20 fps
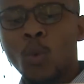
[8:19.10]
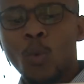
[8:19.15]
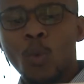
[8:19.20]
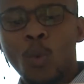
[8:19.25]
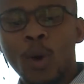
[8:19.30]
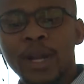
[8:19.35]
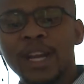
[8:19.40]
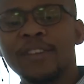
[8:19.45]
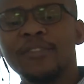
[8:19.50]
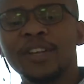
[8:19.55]

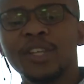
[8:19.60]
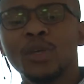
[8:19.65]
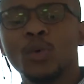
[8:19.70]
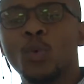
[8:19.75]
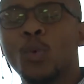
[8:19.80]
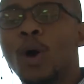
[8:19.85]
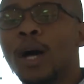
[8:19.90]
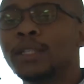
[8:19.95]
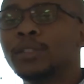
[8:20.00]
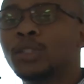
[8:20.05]
whenever you
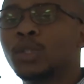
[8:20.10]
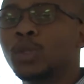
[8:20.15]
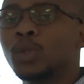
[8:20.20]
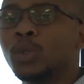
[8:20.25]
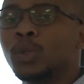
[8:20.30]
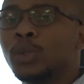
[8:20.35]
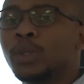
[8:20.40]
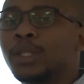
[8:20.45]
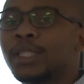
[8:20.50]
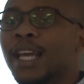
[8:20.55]
want
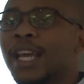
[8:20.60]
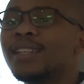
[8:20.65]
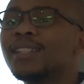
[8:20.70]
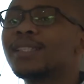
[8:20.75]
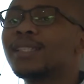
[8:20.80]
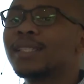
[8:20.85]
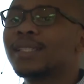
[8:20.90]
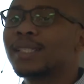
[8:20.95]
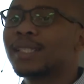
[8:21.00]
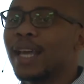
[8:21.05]
to change
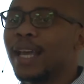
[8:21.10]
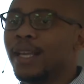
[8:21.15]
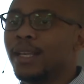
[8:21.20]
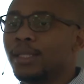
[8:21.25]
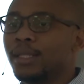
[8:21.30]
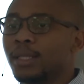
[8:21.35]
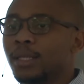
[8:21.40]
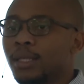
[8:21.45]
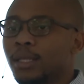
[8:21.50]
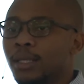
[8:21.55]
the
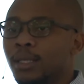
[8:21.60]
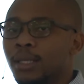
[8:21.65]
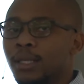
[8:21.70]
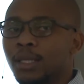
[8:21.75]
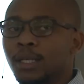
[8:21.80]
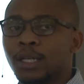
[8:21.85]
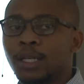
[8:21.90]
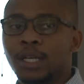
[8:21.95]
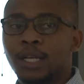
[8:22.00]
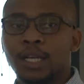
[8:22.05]
state,
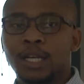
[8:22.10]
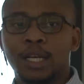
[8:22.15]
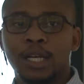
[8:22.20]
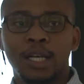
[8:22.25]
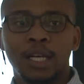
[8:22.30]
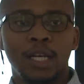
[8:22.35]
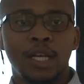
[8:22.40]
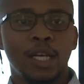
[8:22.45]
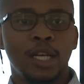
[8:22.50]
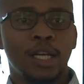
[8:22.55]

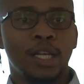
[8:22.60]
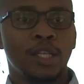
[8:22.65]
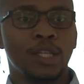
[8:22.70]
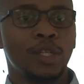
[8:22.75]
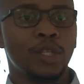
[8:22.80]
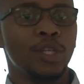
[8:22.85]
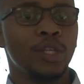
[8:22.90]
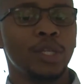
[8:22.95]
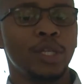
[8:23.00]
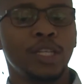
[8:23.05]

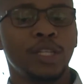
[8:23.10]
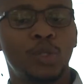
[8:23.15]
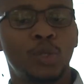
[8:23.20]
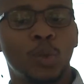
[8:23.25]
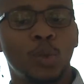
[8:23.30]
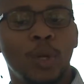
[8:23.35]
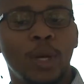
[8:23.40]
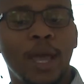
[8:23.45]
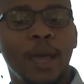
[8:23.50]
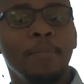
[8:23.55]
you need
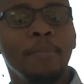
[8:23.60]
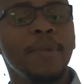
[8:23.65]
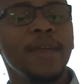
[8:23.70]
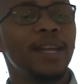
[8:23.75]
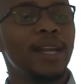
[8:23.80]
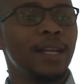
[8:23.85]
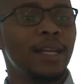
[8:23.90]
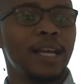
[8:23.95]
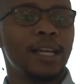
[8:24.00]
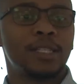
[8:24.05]
to
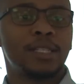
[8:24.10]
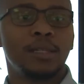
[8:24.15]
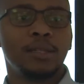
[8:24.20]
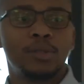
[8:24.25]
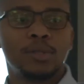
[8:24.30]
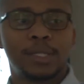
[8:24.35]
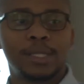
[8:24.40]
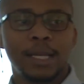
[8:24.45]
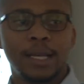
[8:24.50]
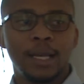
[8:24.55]
emit an action
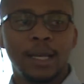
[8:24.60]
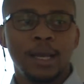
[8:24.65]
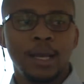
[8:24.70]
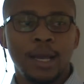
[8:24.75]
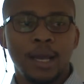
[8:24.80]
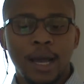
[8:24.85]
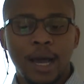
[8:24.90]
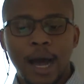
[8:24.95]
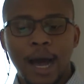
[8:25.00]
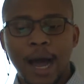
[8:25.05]
to say,
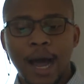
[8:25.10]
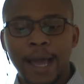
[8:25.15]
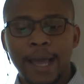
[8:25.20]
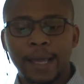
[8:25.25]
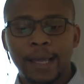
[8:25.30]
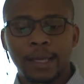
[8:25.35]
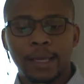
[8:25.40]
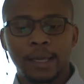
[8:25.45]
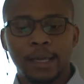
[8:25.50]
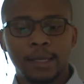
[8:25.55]

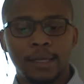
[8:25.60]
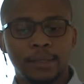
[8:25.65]
I